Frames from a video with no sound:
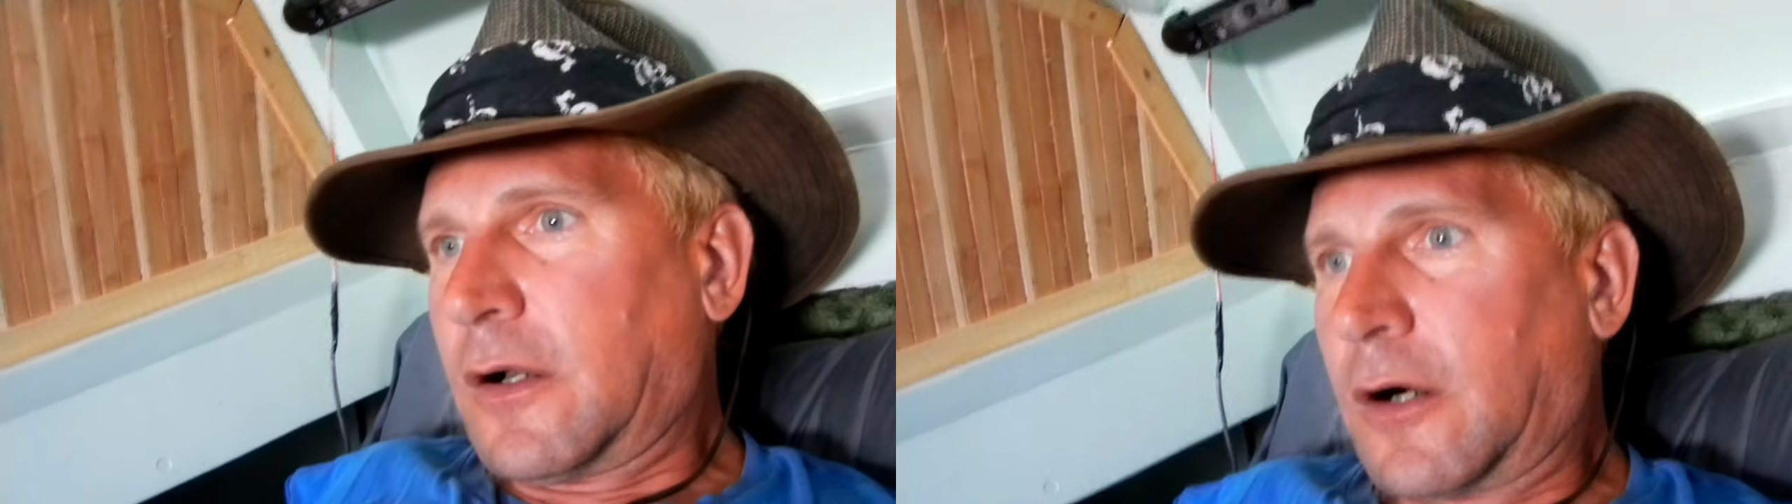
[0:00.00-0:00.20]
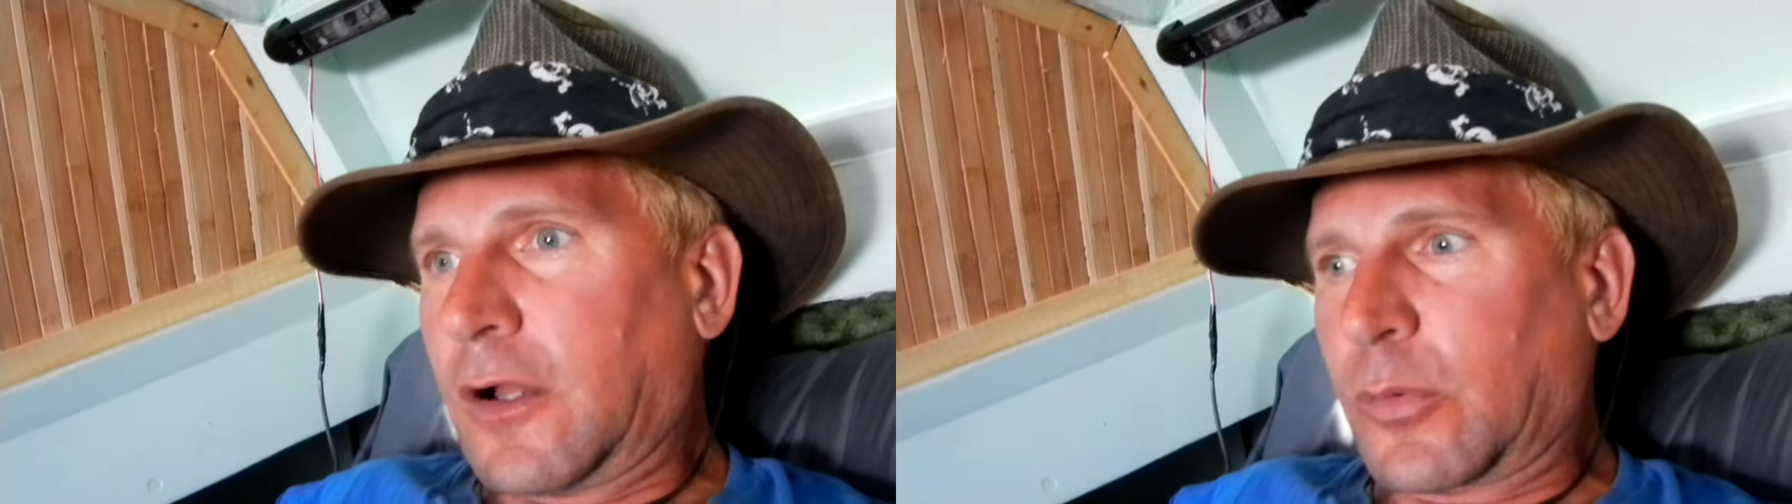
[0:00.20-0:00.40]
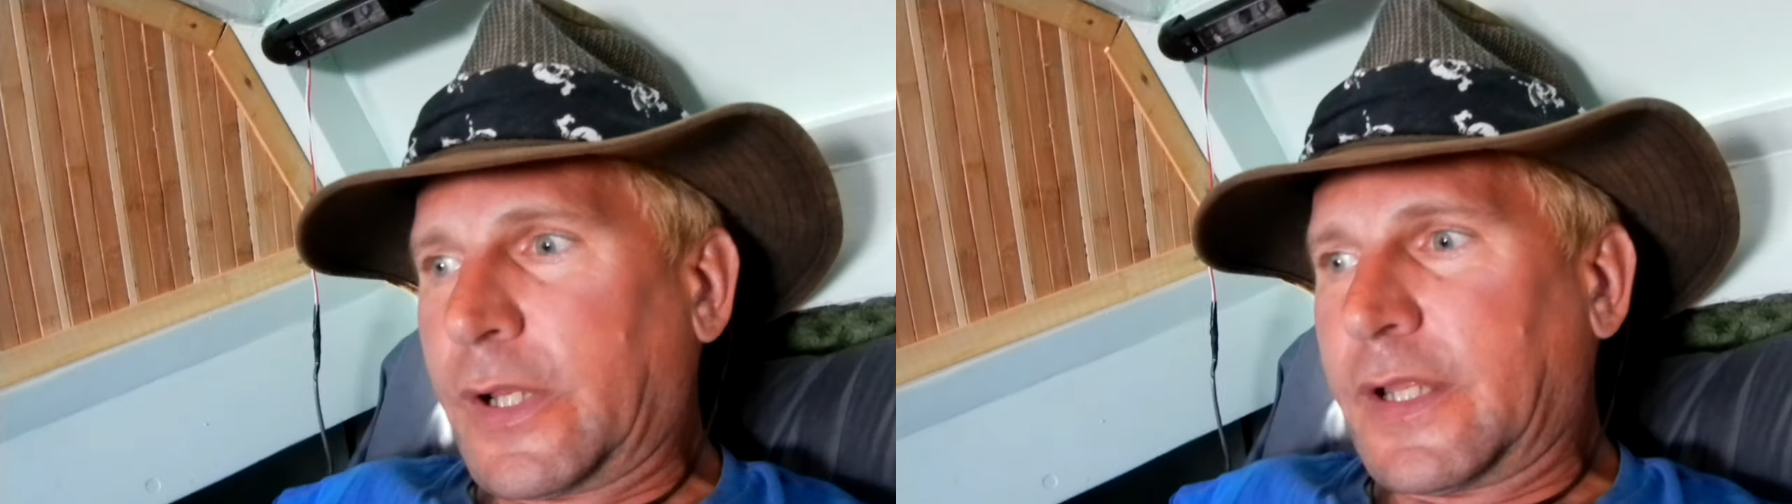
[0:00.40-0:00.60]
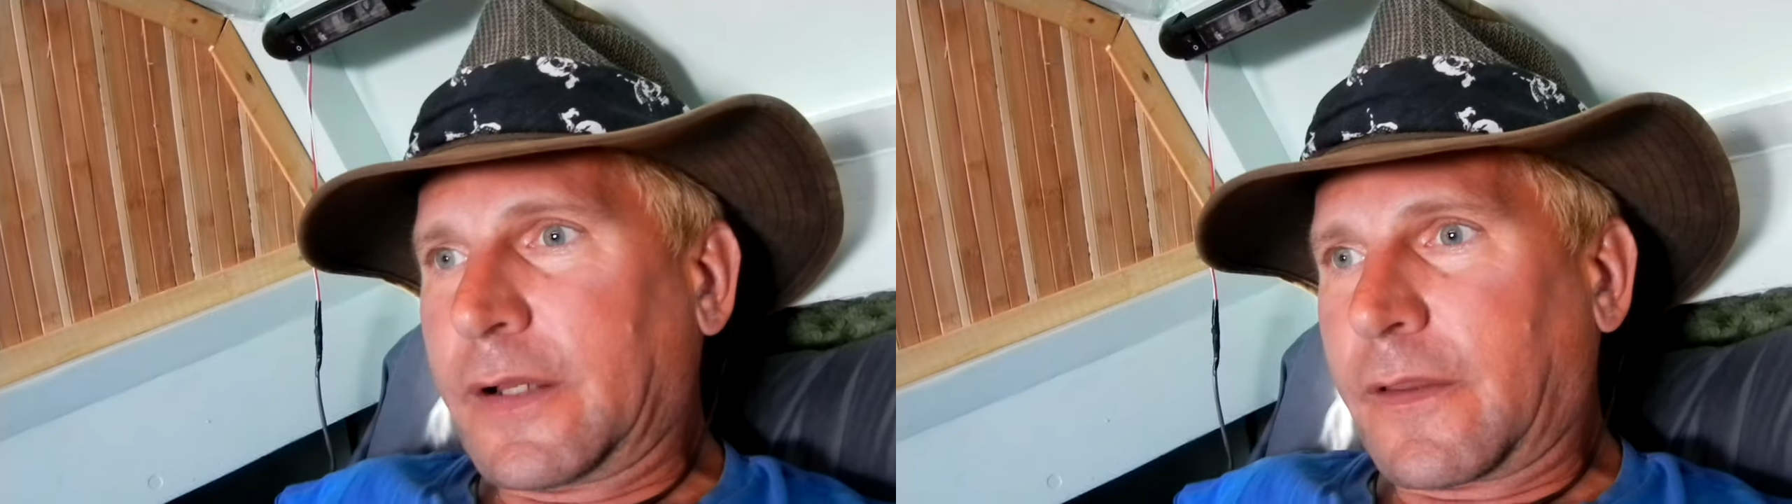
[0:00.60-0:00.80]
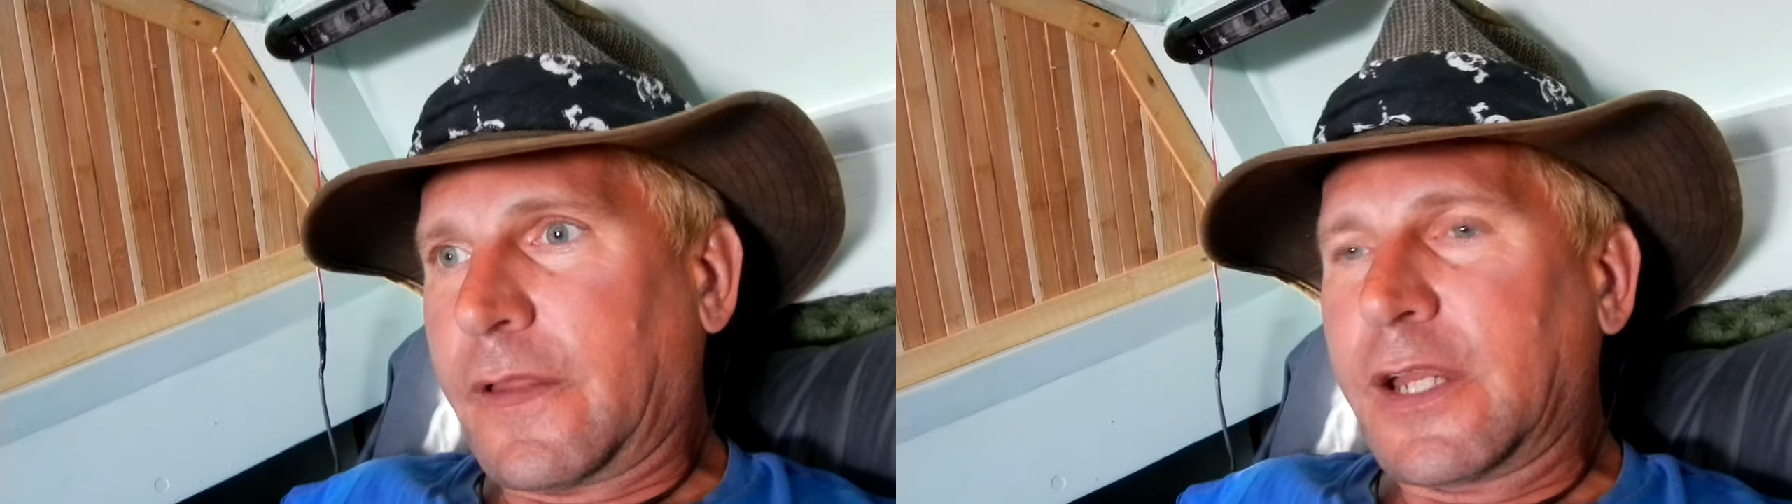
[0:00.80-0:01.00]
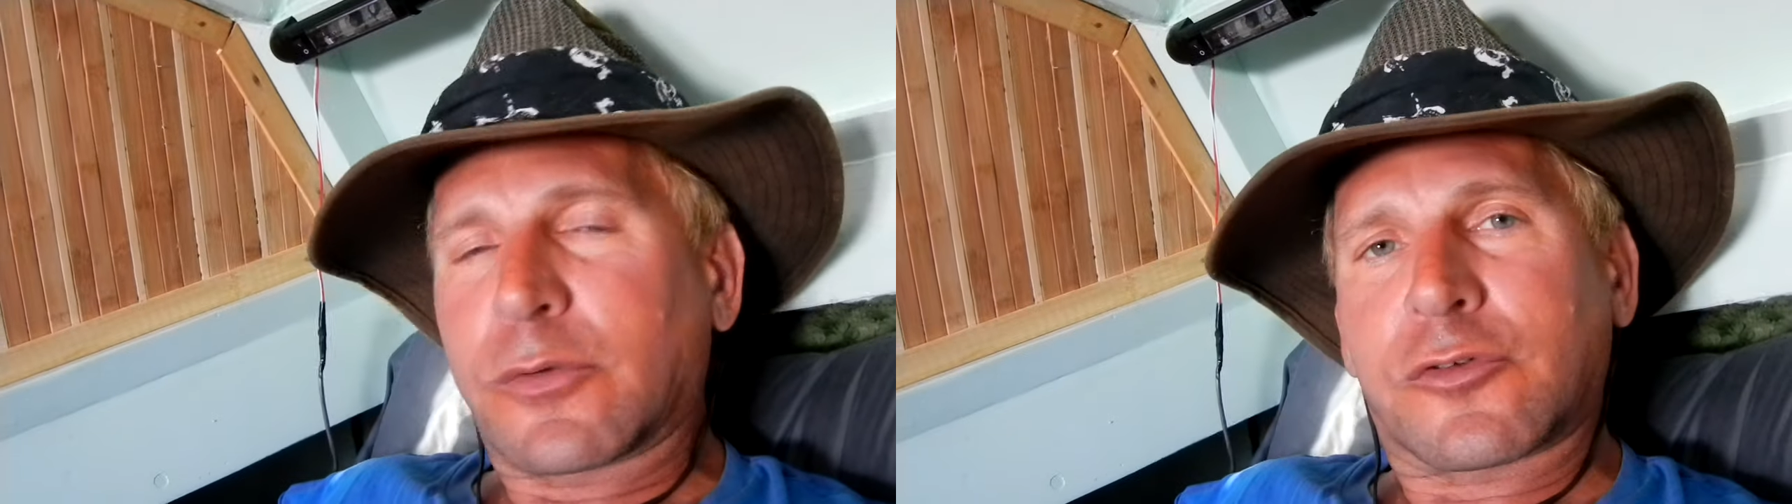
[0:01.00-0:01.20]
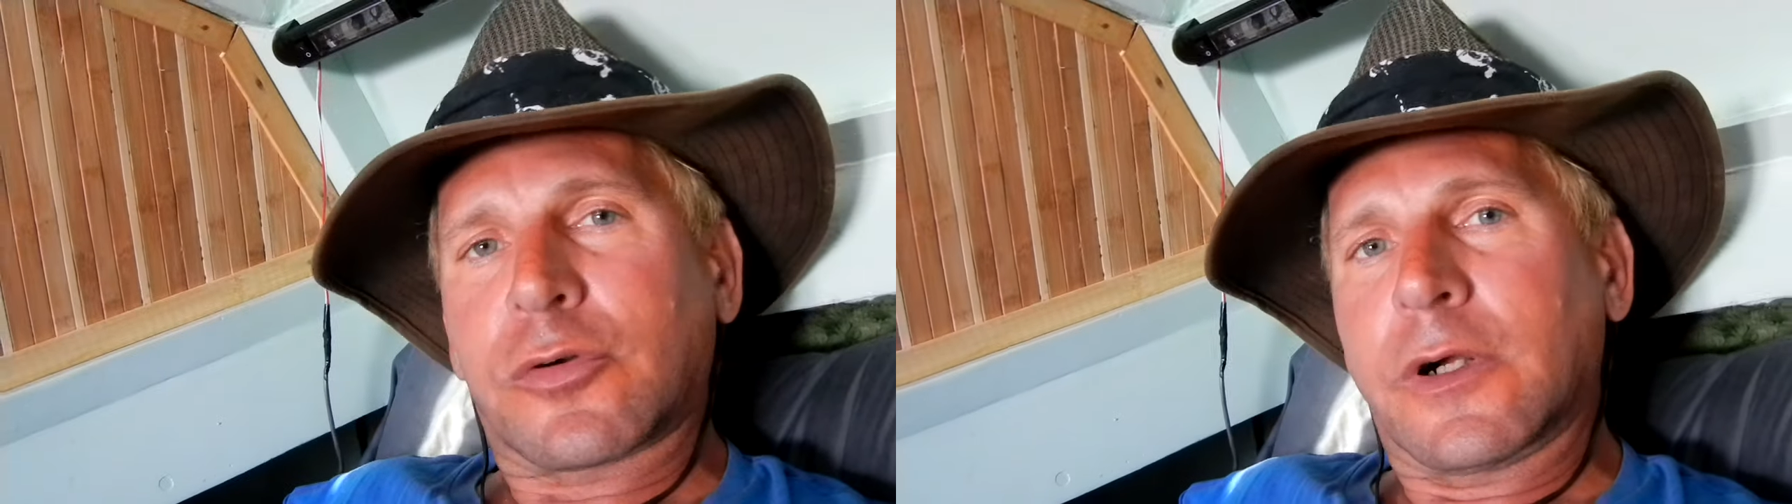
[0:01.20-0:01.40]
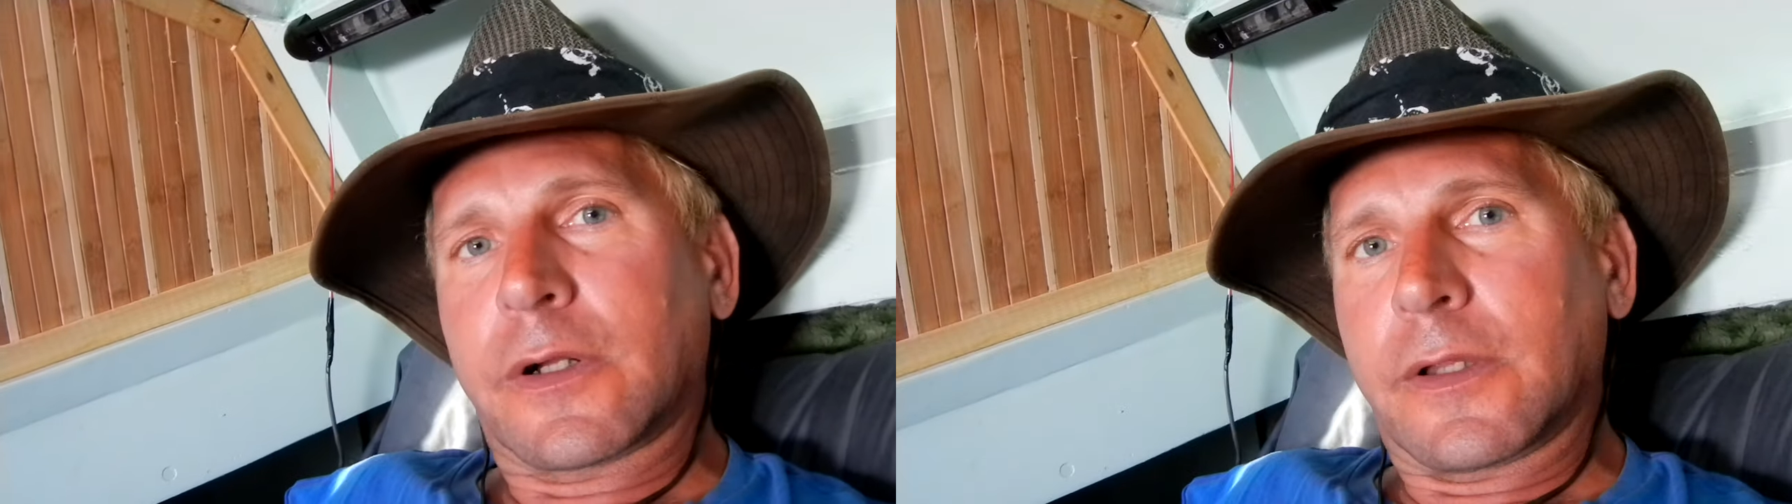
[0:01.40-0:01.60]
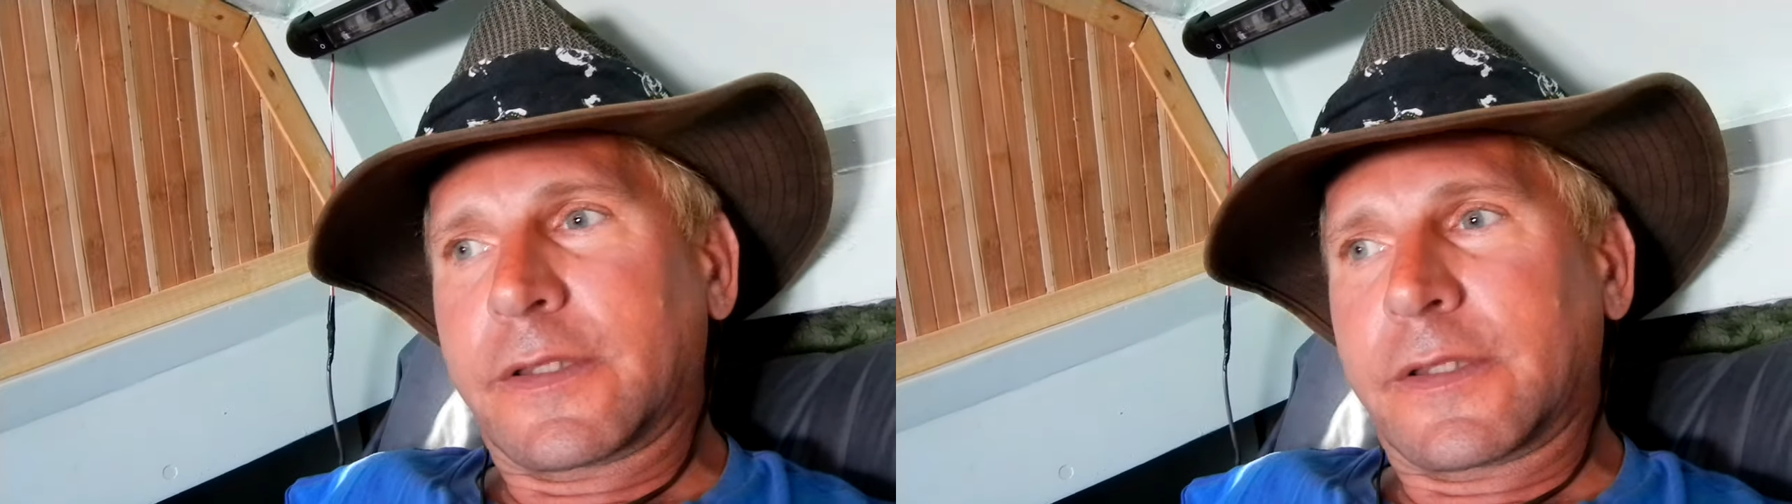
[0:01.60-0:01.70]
all the way down to the equatorial,